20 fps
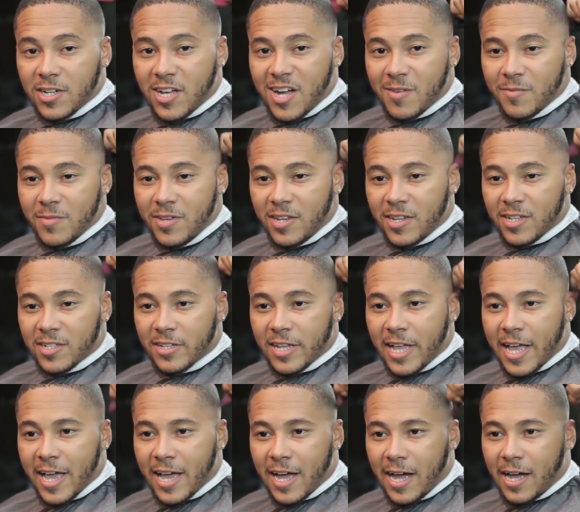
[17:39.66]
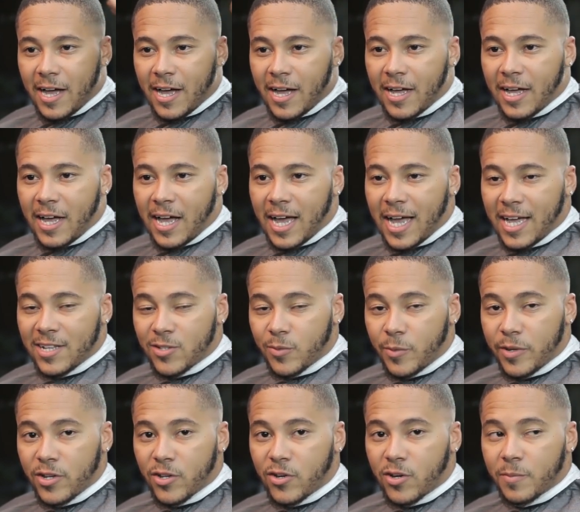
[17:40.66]
Do you know what I mean? It's like I had
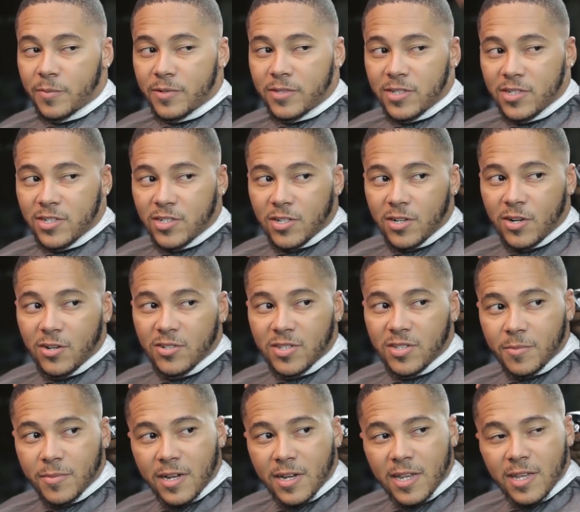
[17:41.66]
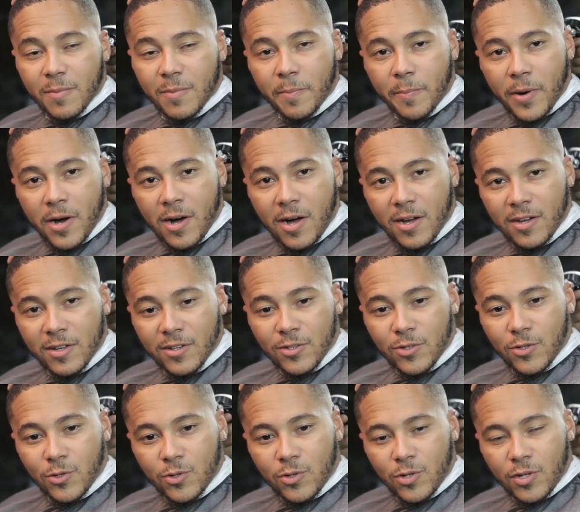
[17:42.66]
to win the competition ultimately,
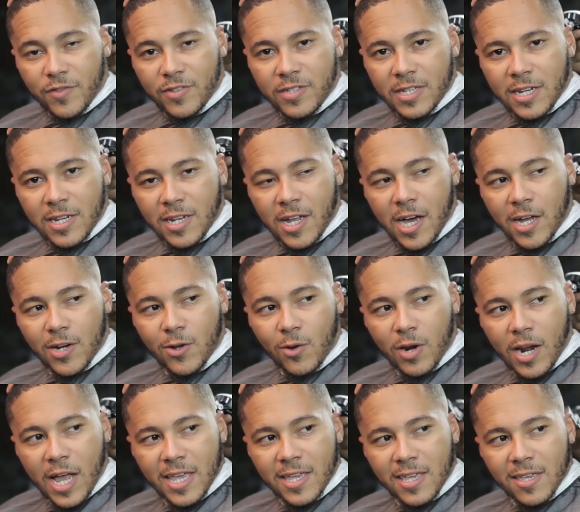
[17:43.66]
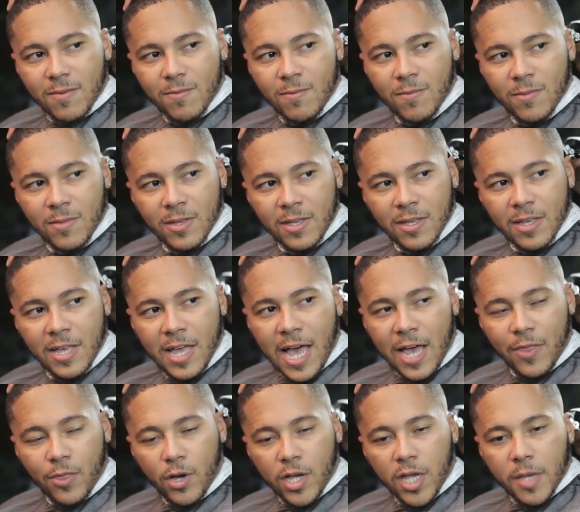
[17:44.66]
but you could have said no, I don't like him,
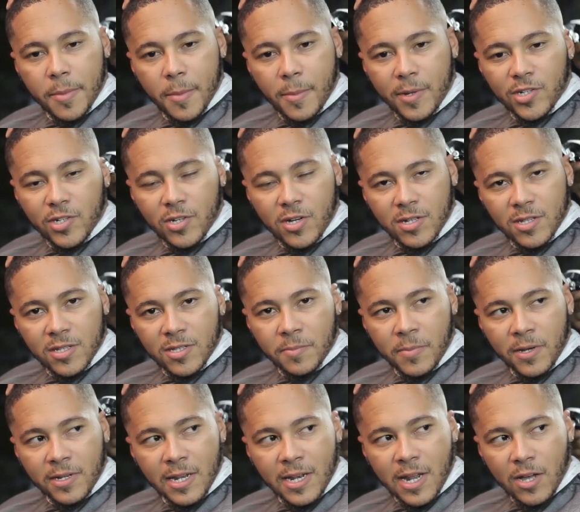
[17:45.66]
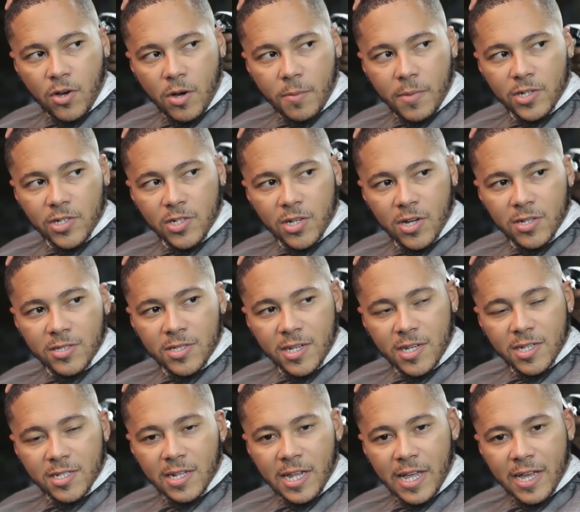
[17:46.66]
and not give him a chance. But then I got my chance,
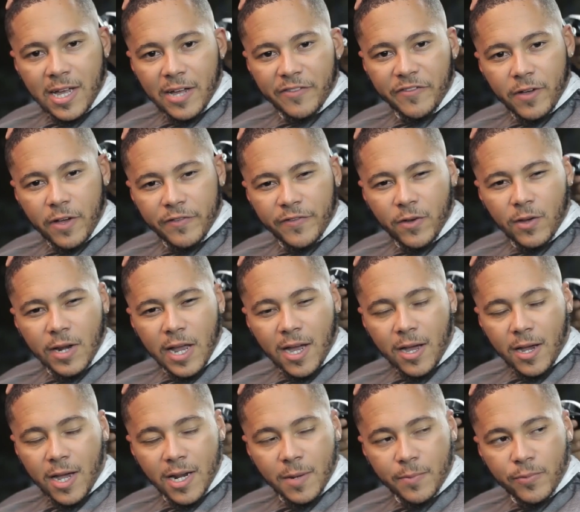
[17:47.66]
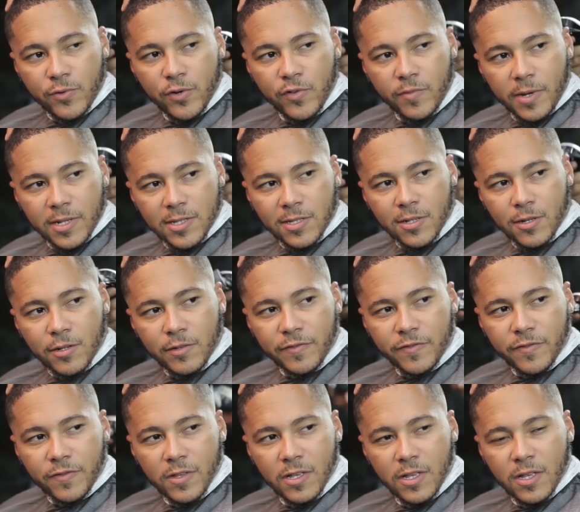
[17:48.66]
and it's like I felt like I kind of proved
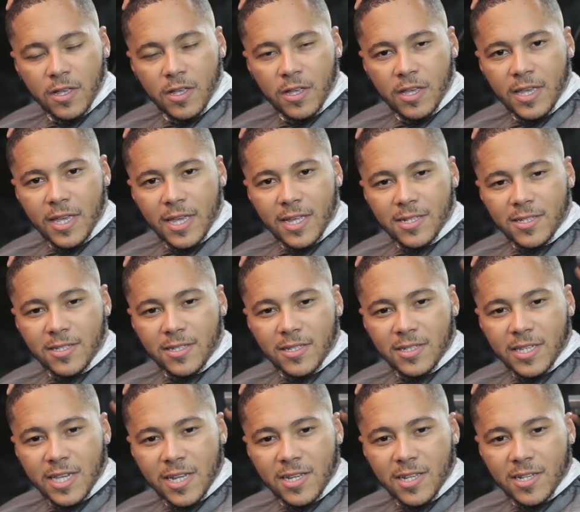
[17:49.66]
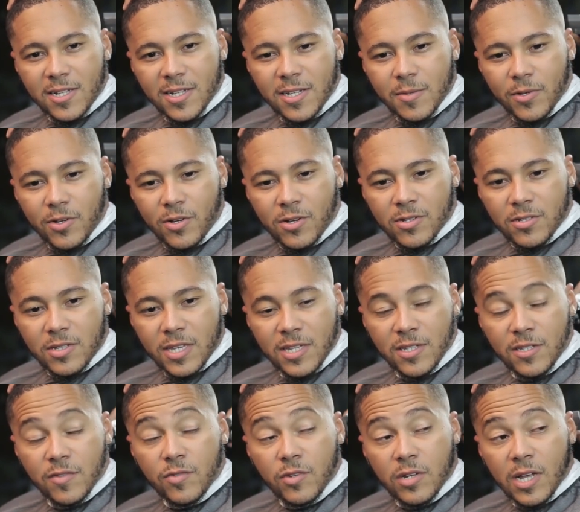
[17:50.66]
myself instantaneously because the
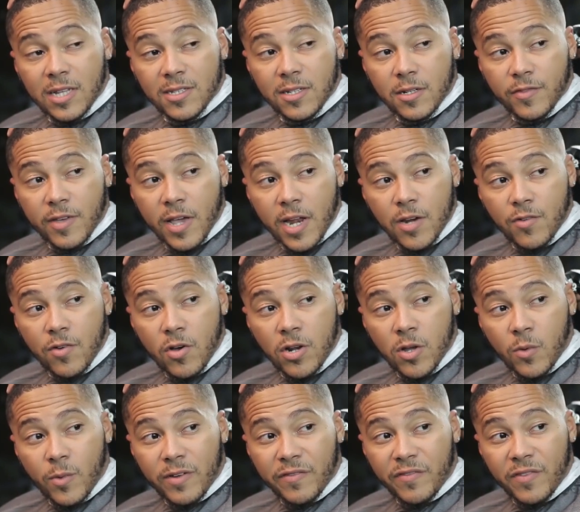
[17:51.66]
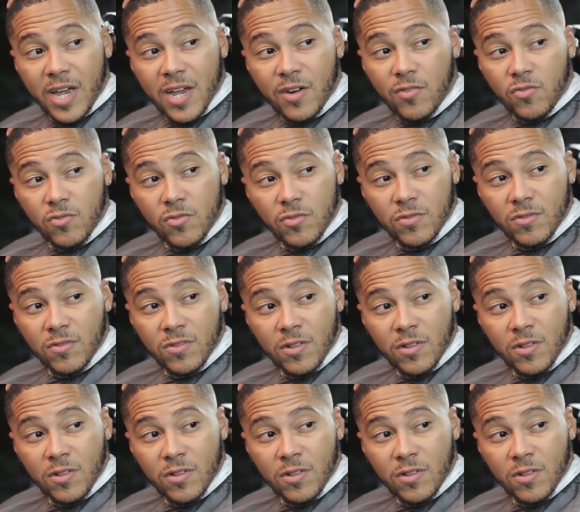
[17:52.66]
interview that I did with Kelly Rowland went viral.